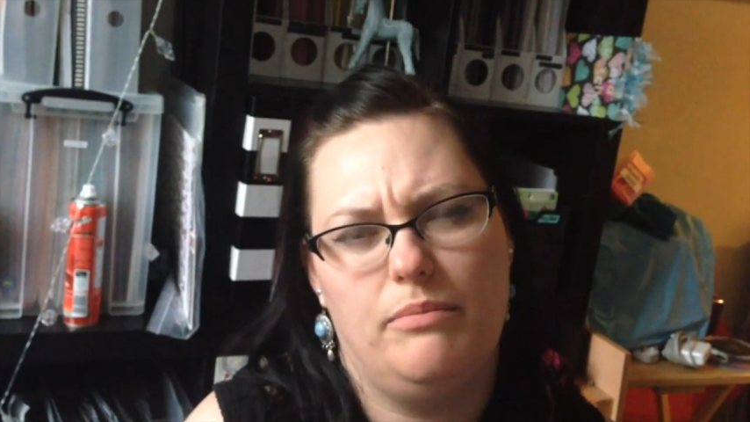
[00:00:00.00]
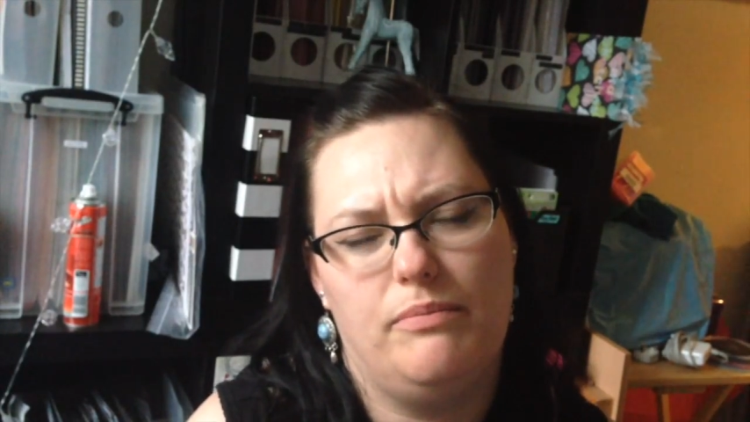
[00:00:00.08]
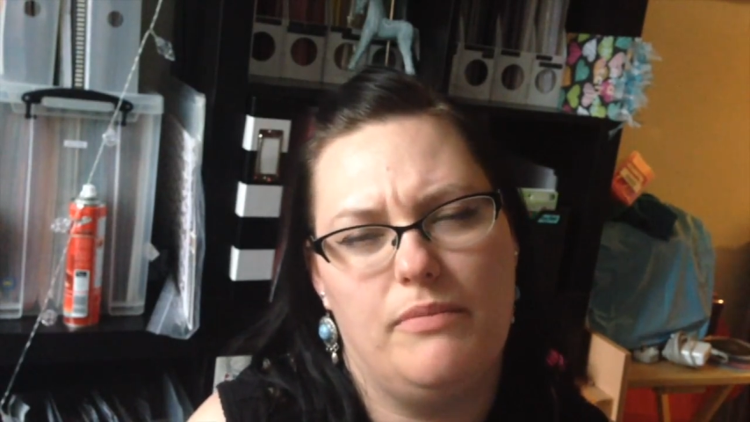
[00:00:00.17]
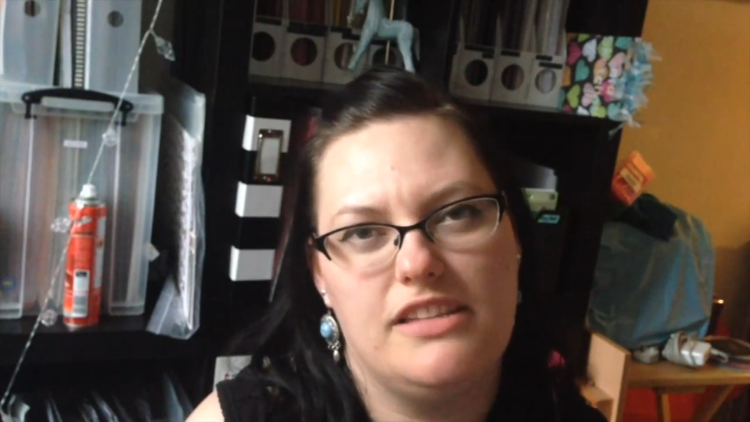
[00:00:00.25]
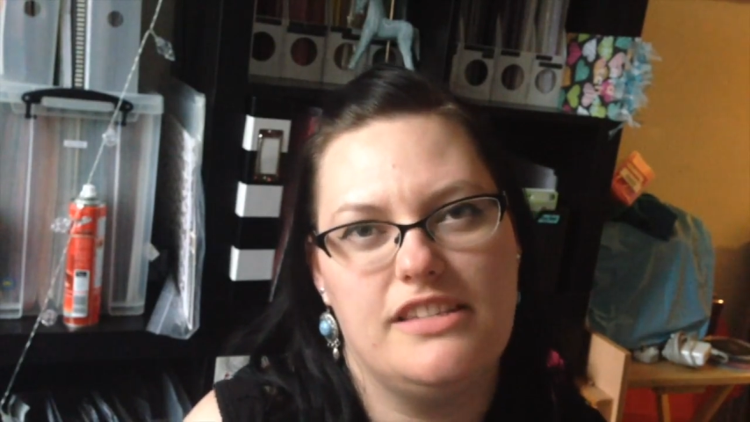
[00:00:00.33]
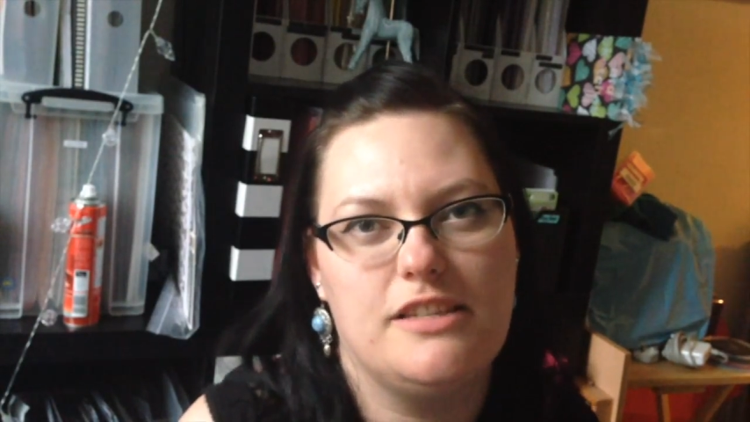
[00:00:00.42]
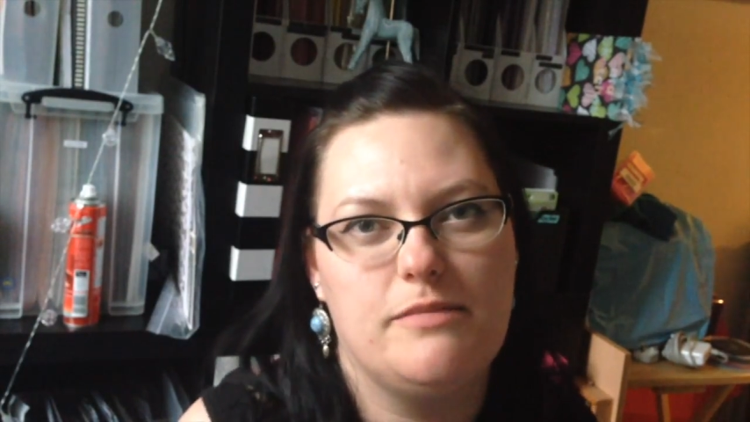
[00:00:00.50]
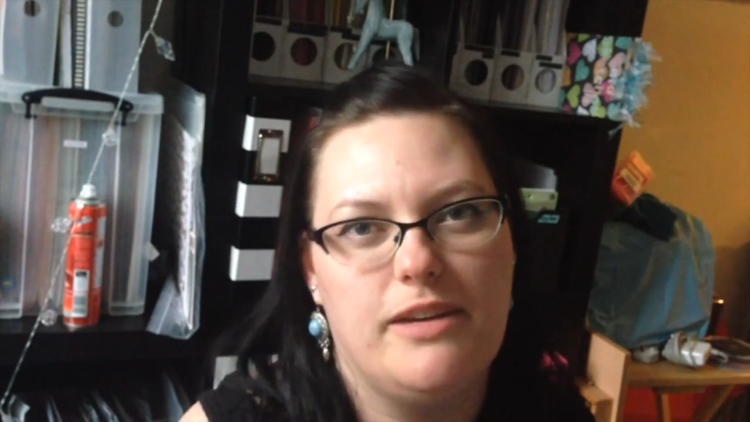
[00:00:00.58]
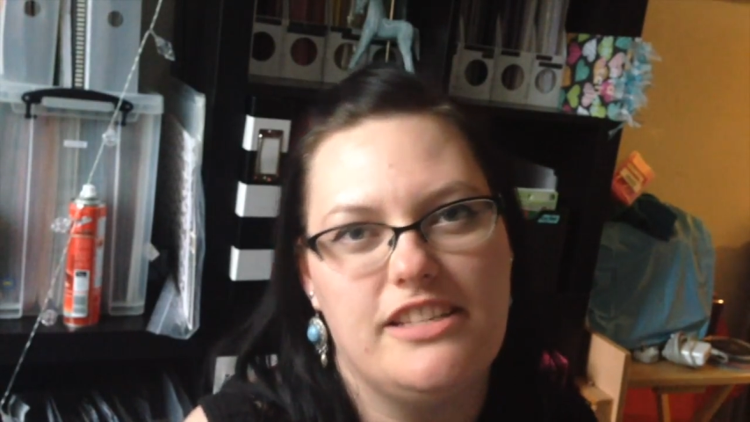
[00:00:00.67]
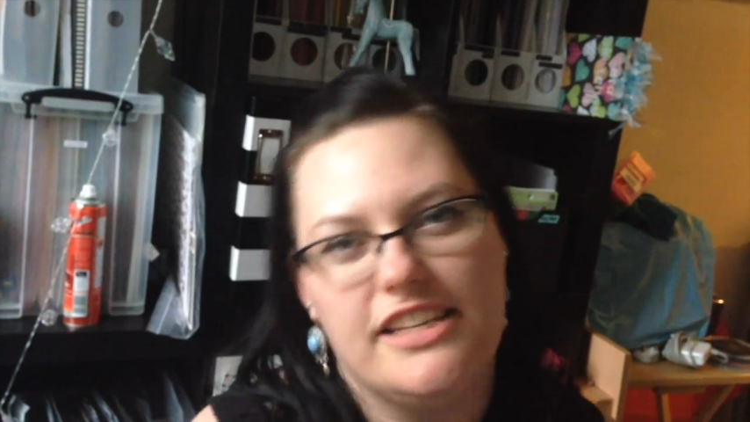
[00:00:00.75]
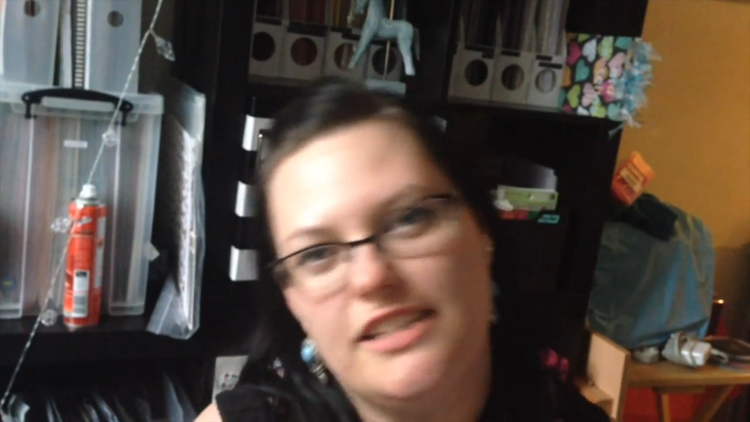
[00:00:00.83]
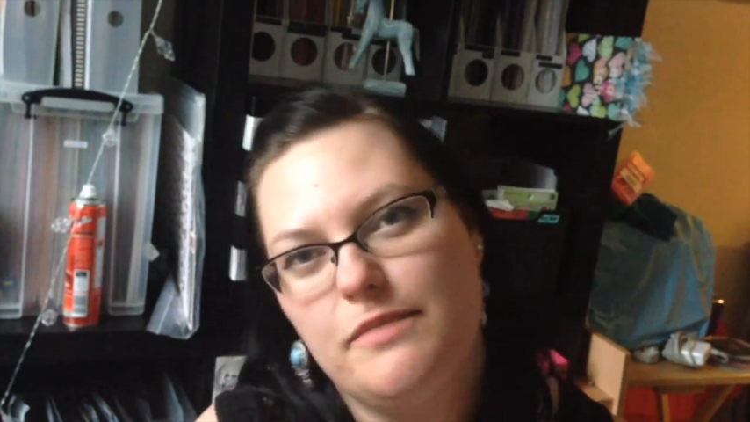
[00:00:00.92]
my
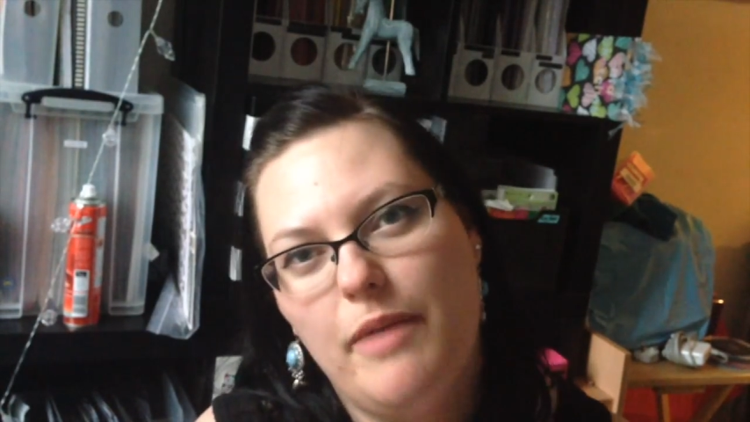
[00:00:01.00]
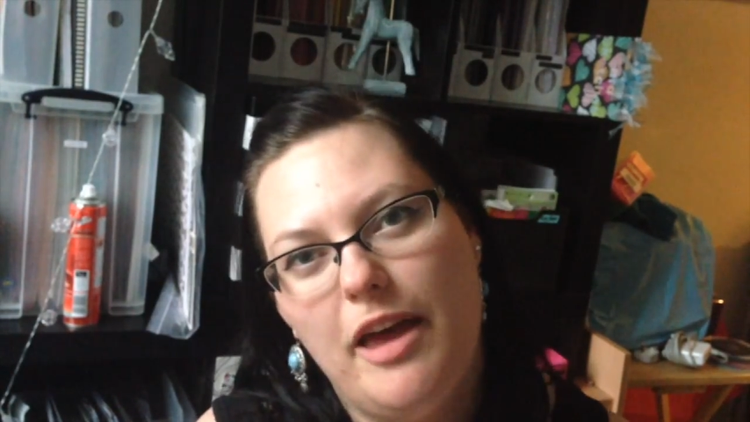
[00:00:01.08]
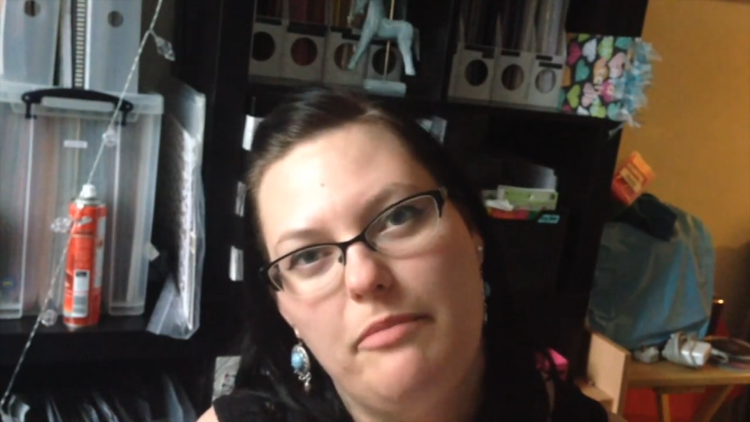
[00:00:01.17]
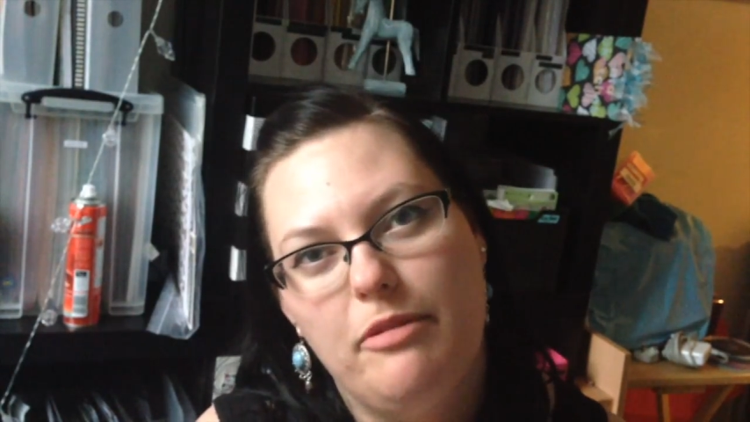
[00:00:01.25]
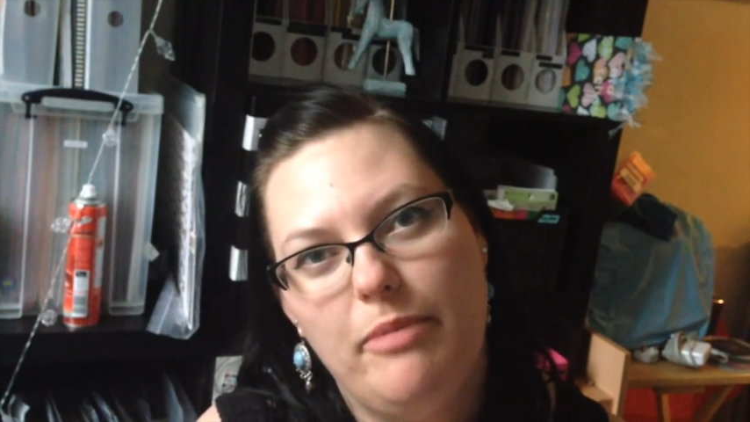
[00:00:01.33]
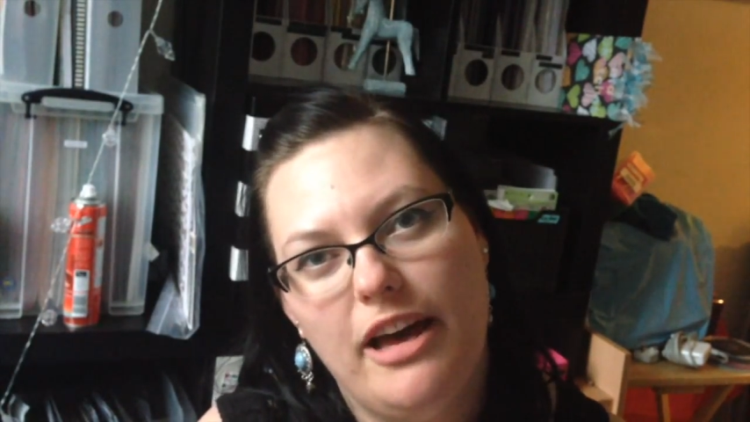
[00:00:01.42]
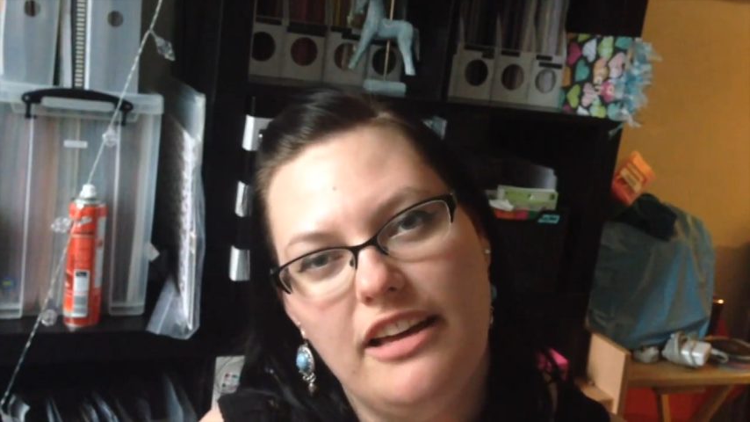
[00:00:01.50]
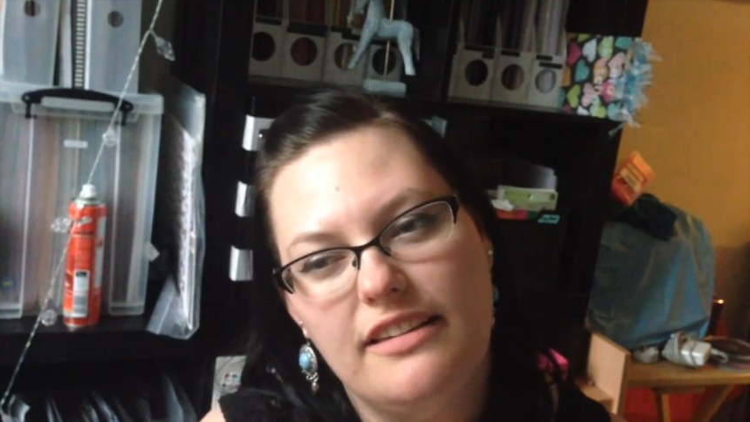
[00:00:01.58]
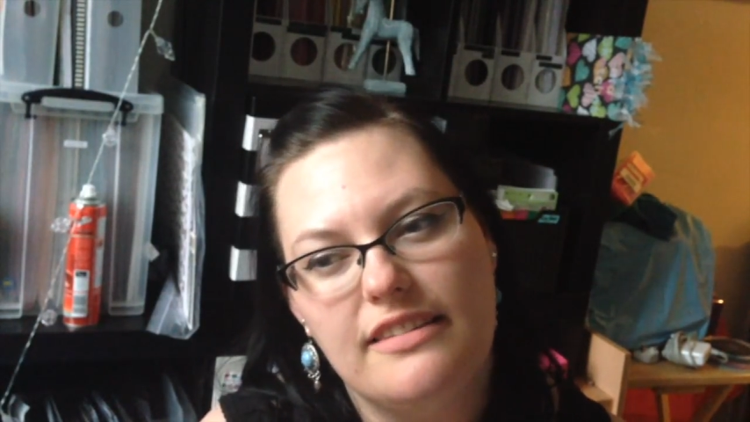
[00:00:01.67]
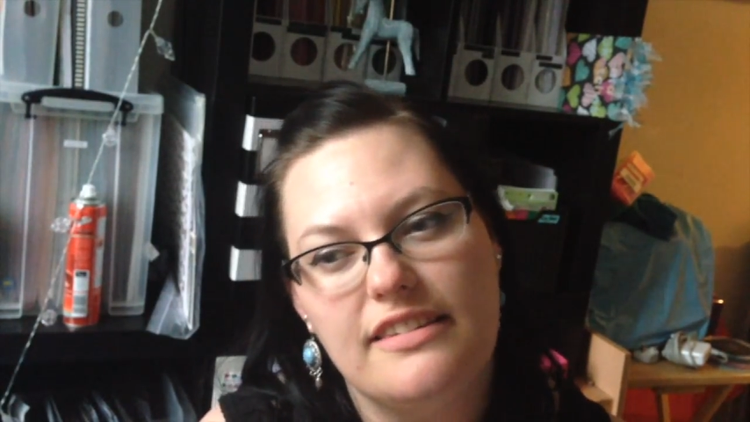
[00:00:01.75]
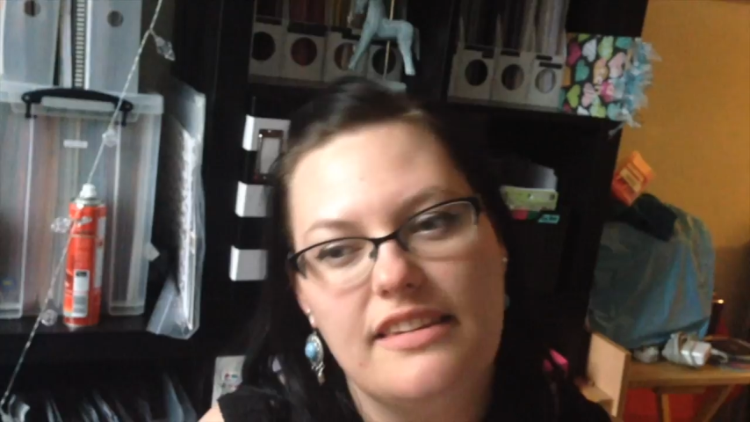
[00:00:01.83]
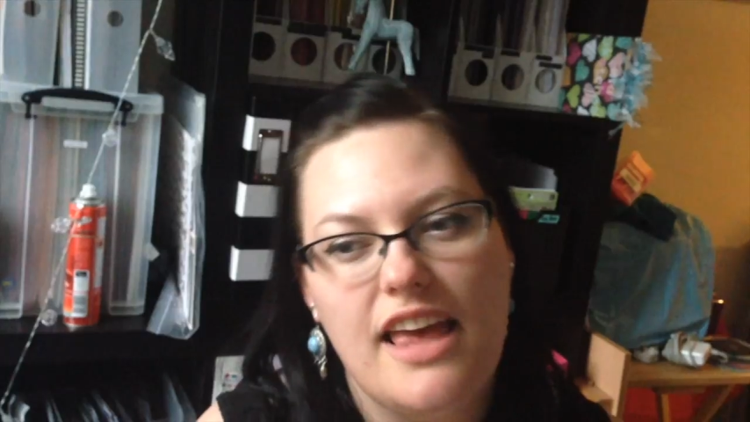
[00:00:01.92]
6x6 paper
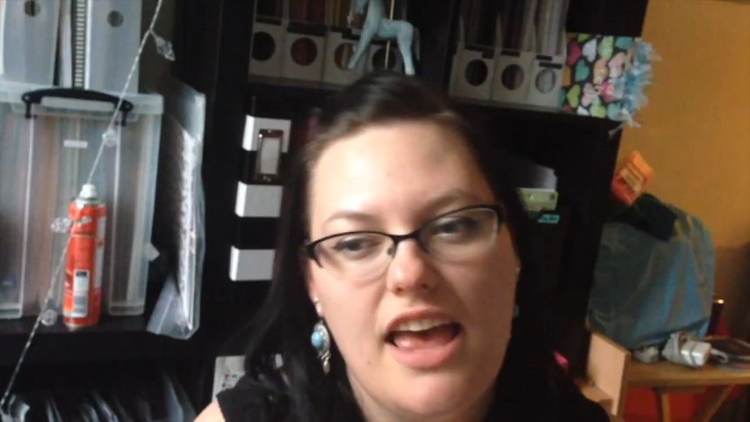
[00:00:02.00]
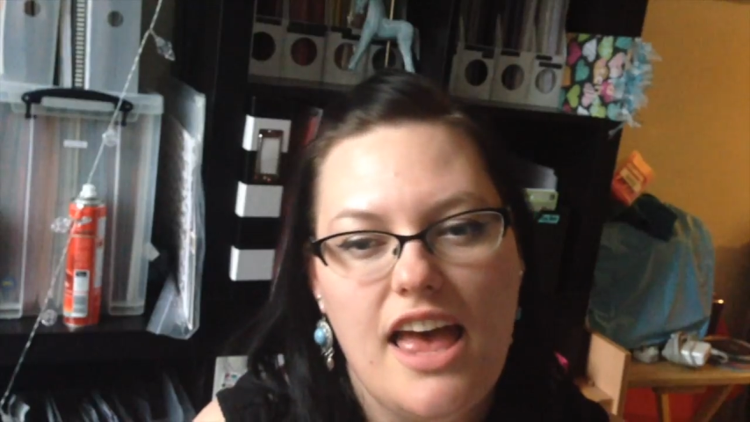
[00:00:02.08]
pads,